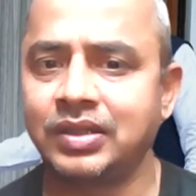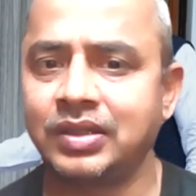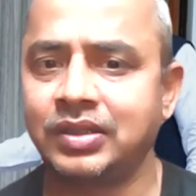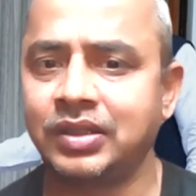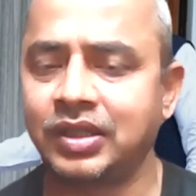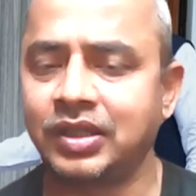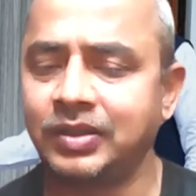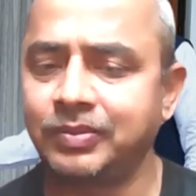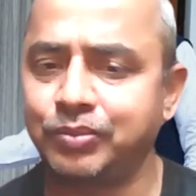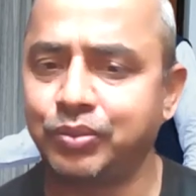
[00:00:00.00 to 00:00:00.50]

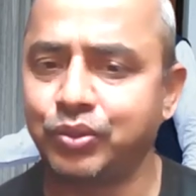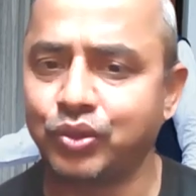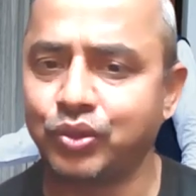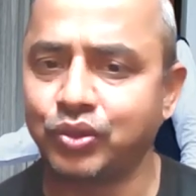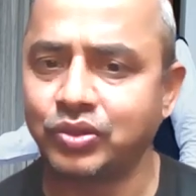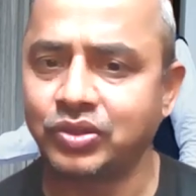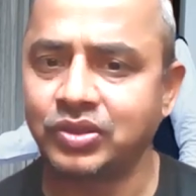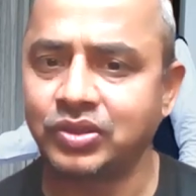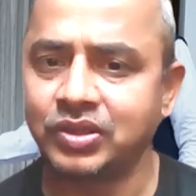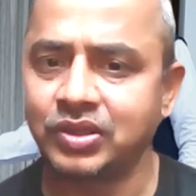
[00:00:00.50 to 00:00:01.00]
The
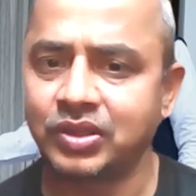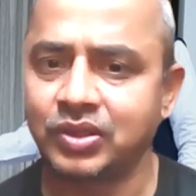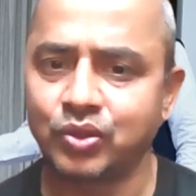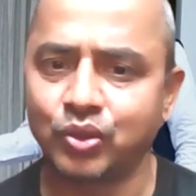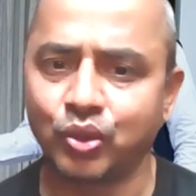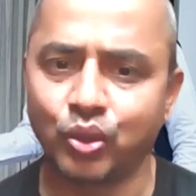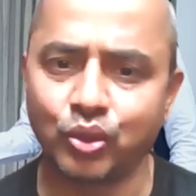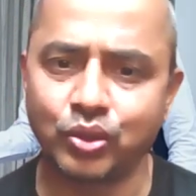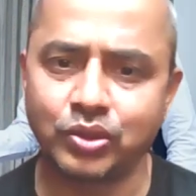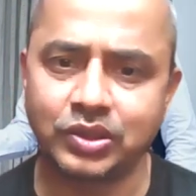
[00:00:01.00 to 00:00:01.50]
reports
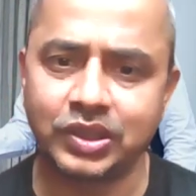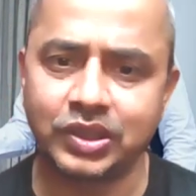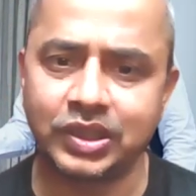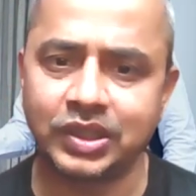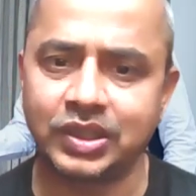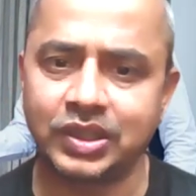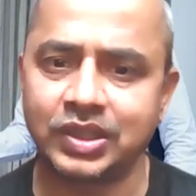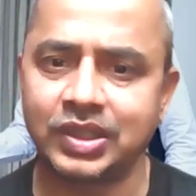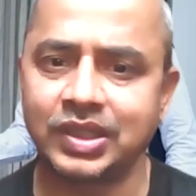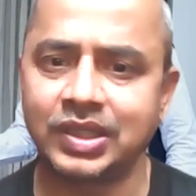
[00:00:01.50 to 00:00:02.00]

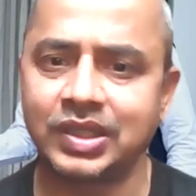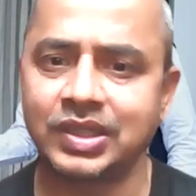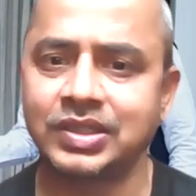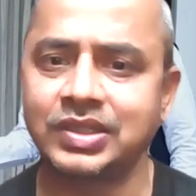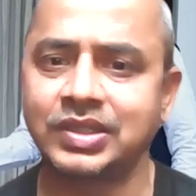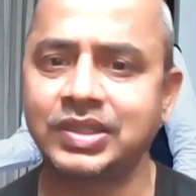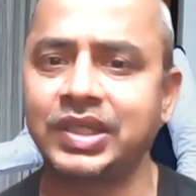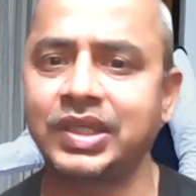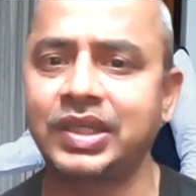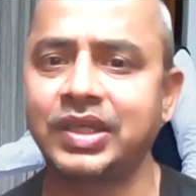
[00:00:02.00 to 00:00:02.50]
quoted
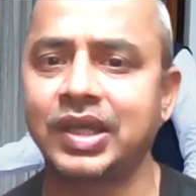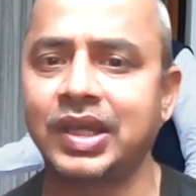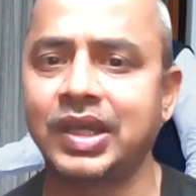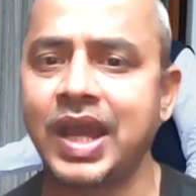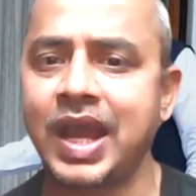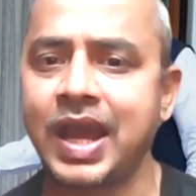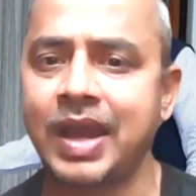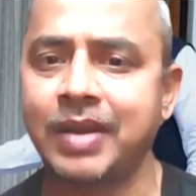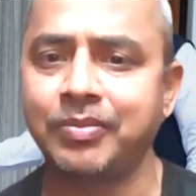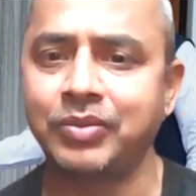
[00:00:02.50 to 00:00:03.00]
Singer
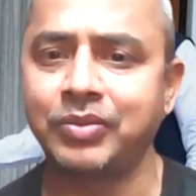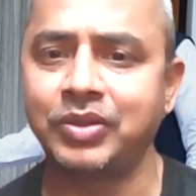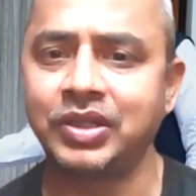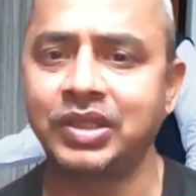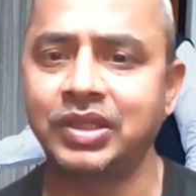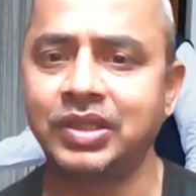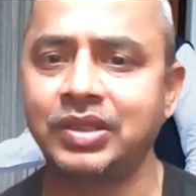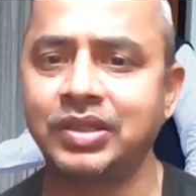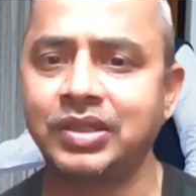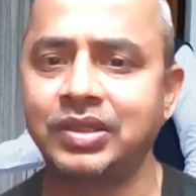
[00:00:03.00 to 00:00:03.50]

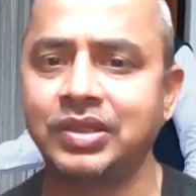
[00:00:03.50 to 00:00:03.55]
Hamdi,